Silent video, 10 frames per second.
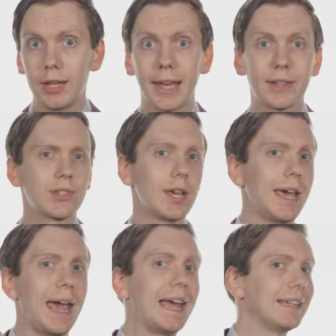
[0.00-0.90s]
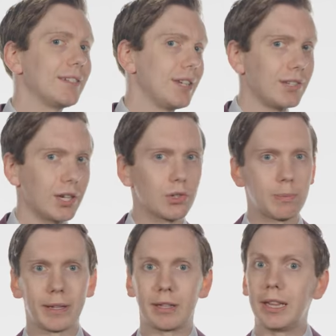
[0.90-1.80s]
That's any details
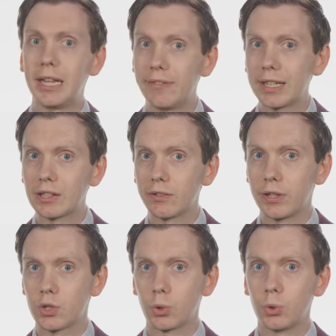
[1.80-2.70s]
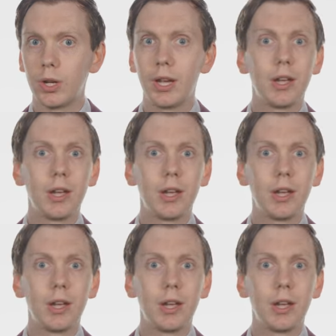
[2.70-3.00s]
about a living individual